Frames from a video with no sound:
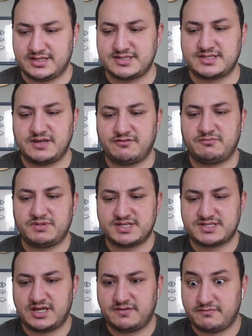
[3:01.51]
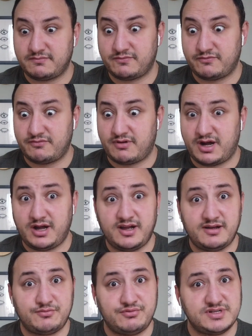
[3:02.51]
This is giving me the same.
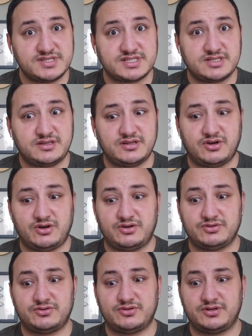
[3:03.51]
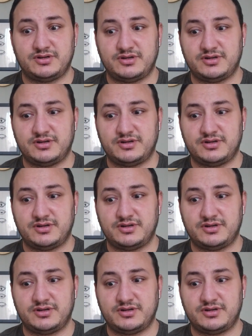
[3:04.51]
Why whistle note?